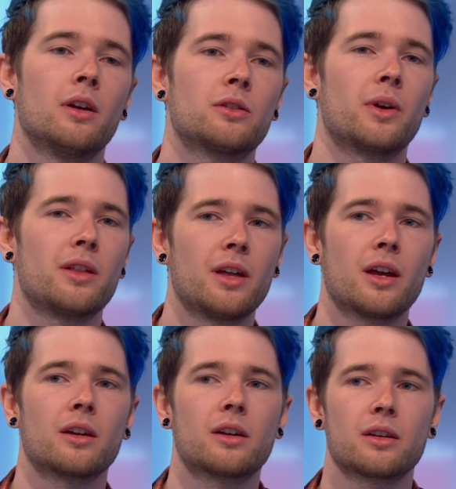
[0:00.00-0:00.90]
So I
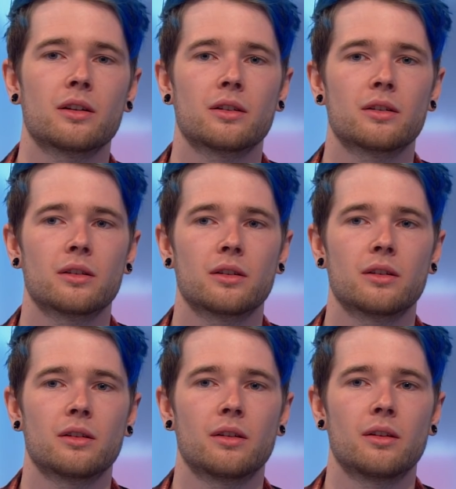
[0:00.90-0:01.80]
think
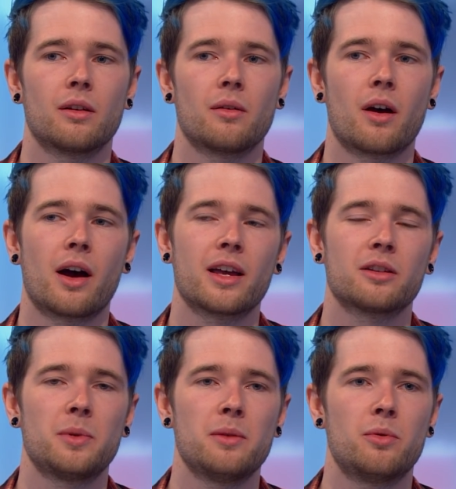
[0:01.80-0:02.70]
I
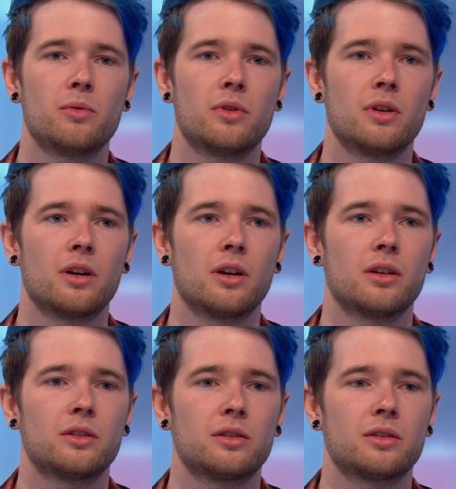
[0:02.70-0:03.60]
guess people
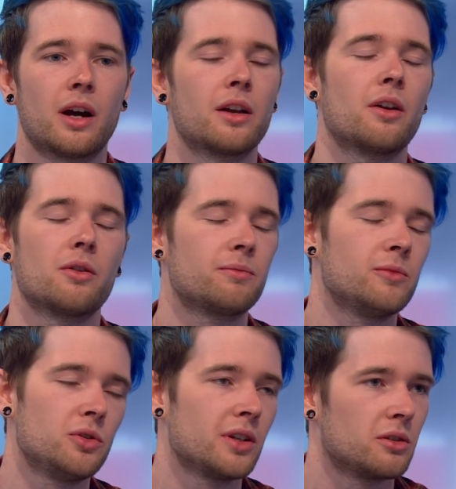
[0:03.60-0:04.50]
that, I don't know,
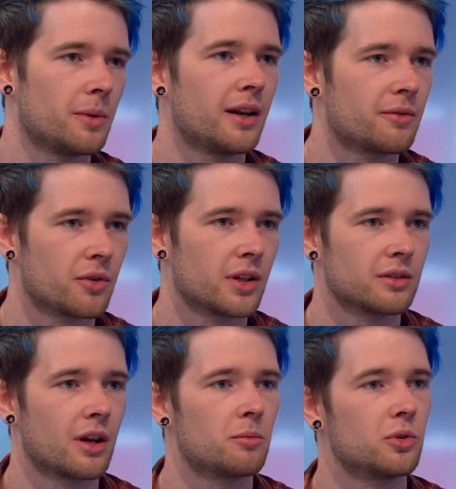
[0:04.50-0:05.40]
using Zoella for an
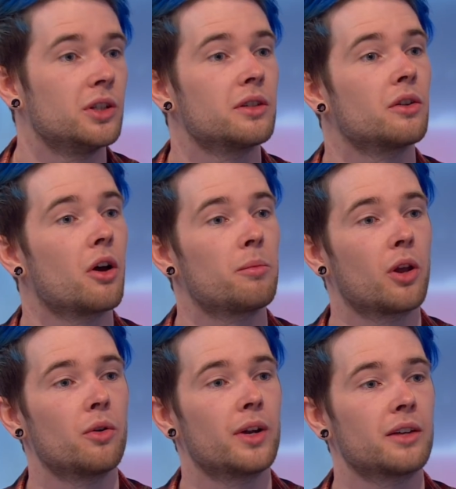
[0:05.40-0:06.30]
example, she mm. doesn't mm.
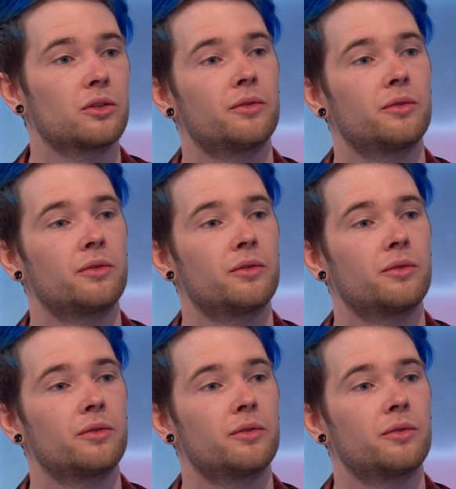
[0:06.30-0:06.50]
upload as